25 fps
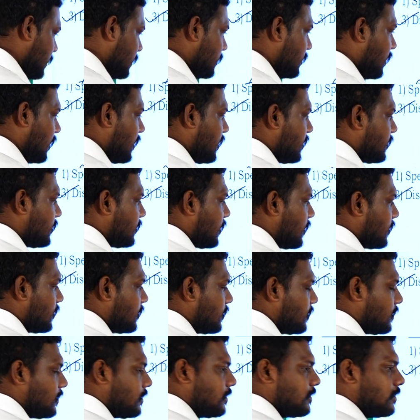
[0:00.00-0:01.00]
is the
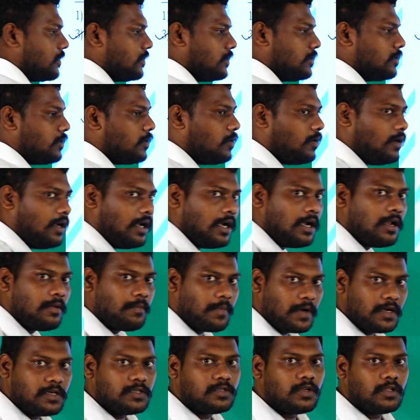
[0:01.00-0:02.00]
distance. So it
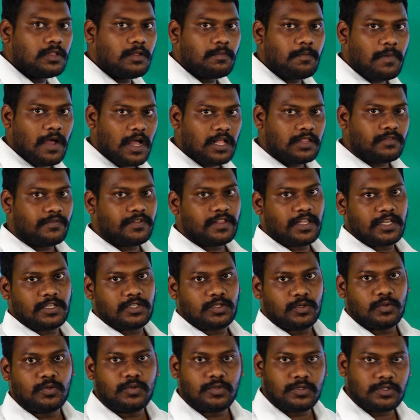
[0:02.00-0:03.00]
depends on the path that I
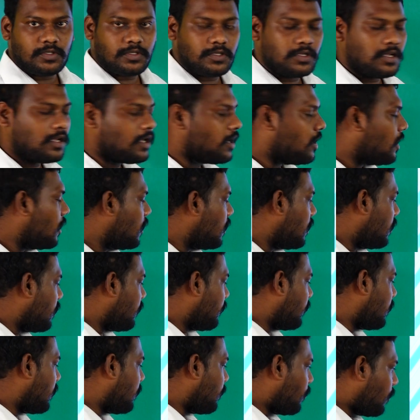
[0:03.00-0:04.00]
choose
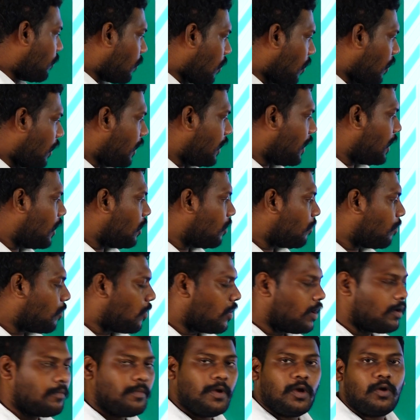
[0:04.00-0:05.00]
from point A to
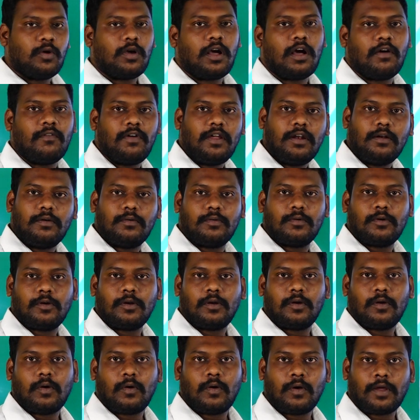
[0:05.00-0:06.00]
point B to cover.
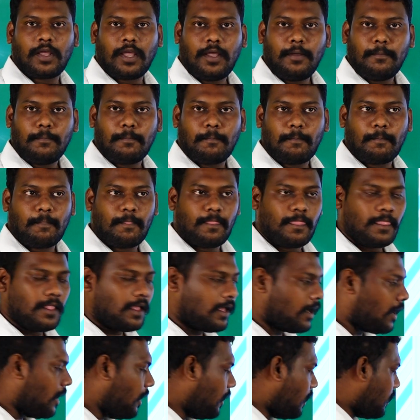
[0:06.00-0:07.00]
Okay,
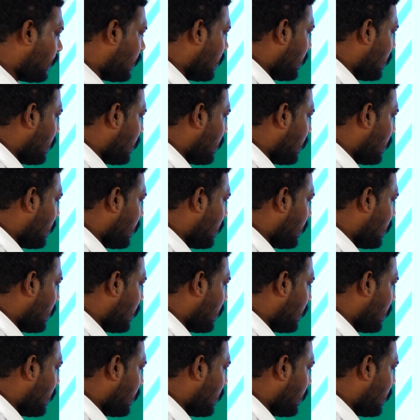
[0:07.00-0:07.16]
right?